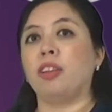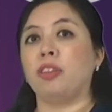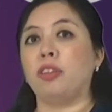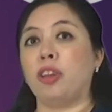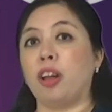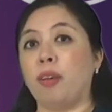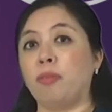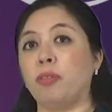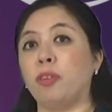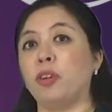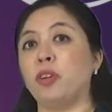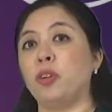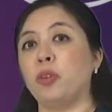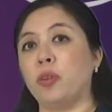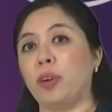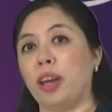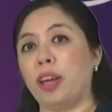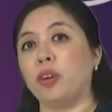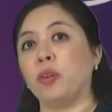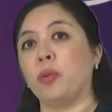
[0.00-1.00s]

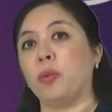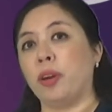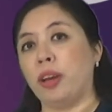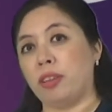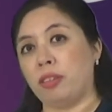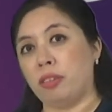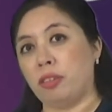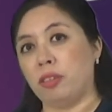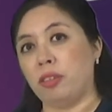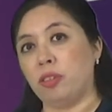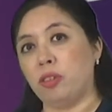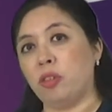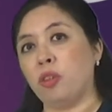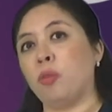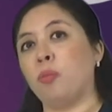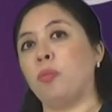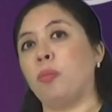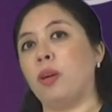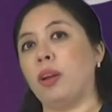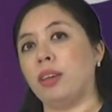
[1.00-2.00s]
WH questions
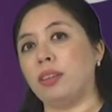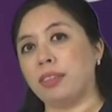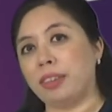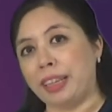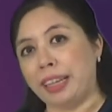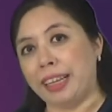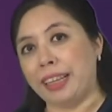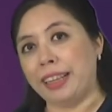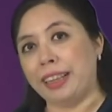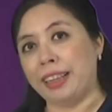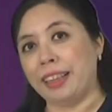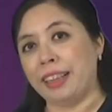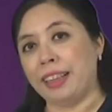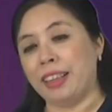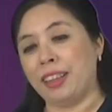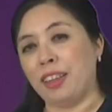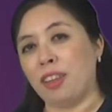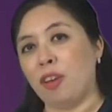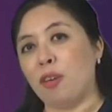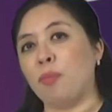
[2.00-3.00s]
plus did
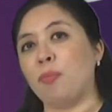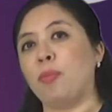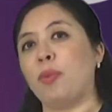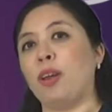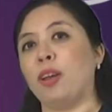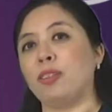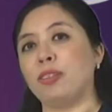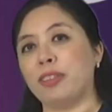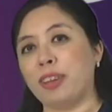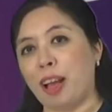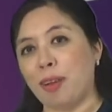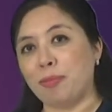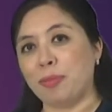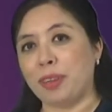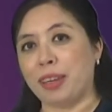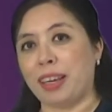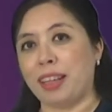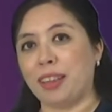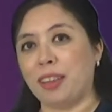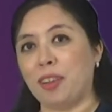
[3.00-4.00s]
plus
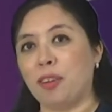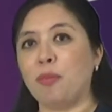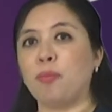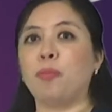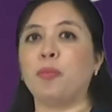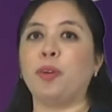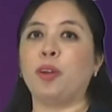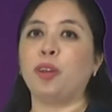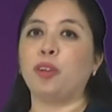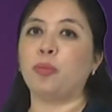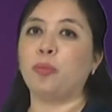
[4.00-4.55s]
subject plus